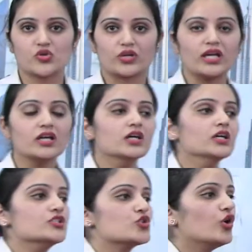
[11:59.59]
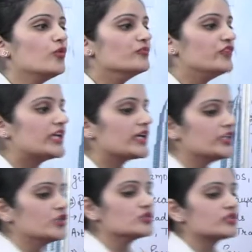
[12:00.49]
Okay, so we can
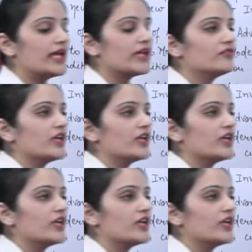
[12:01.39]
use like